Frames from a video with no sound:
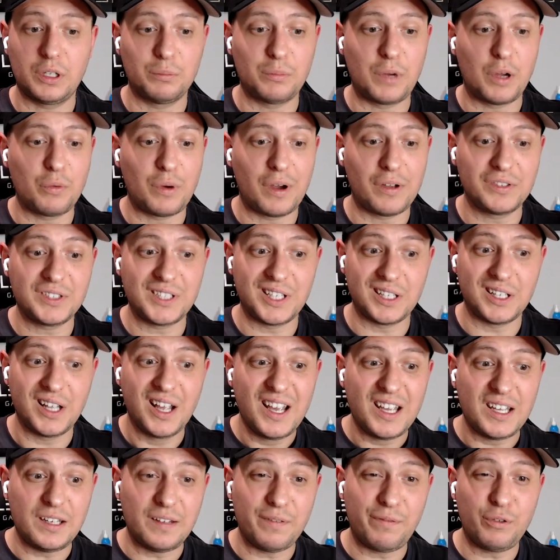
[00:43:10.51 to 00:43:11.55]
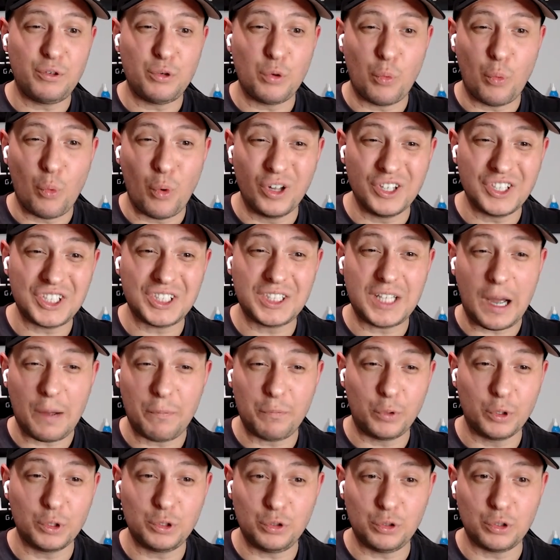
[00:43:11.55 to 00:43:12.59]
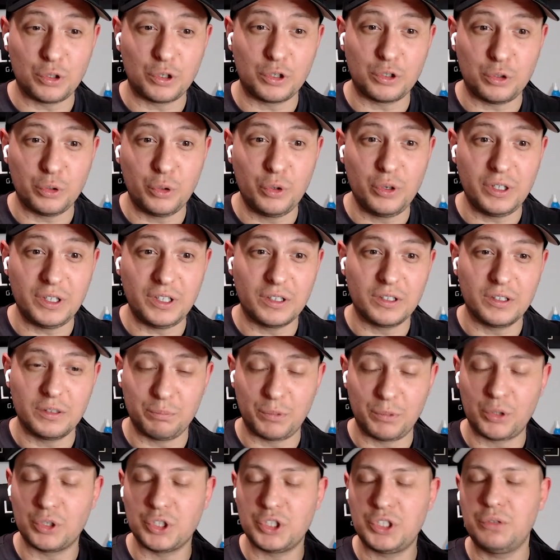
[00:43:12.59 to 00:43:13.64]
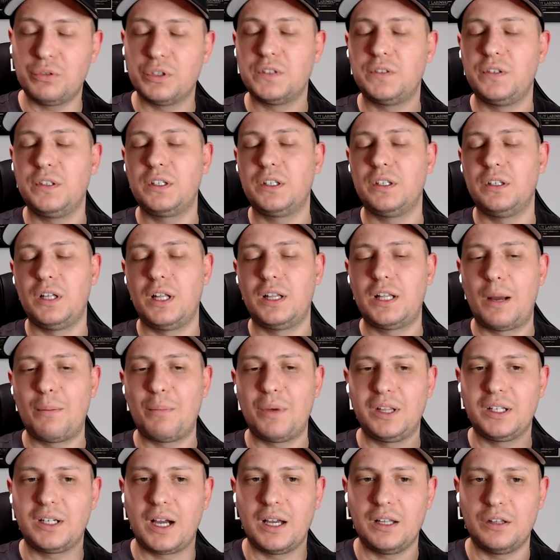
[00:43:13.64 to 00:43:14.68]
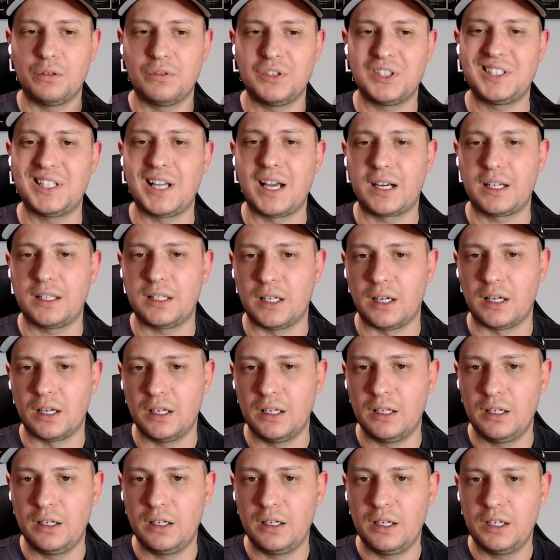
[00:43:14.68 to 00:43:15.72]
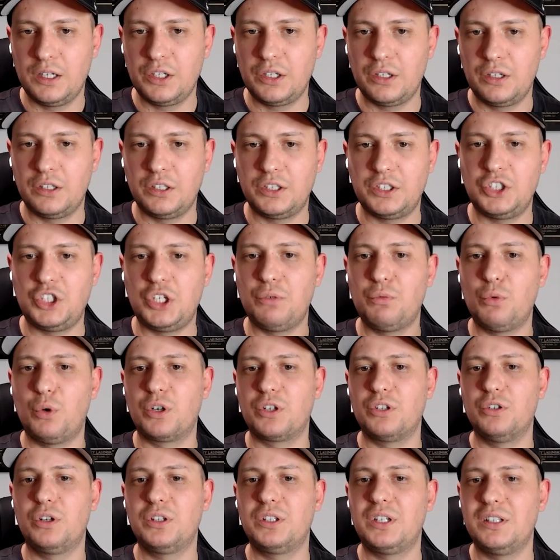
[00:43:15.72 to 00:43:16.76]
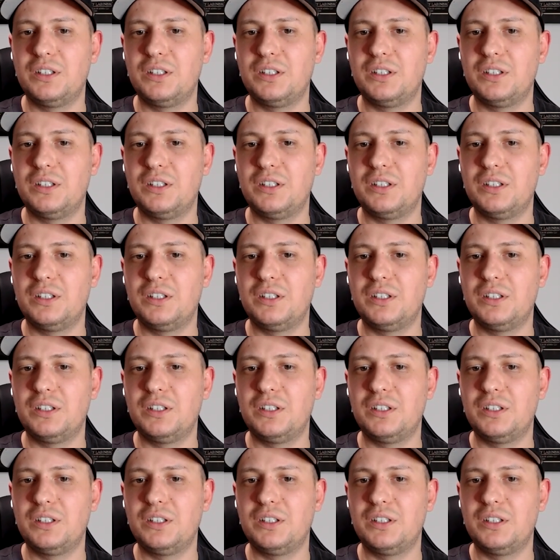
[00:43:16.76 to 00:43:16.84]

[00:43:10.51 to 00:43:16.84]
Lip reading: And my wife said, if you won't stop what you're doing, because she was thinking that I'm in kind of sector. She were not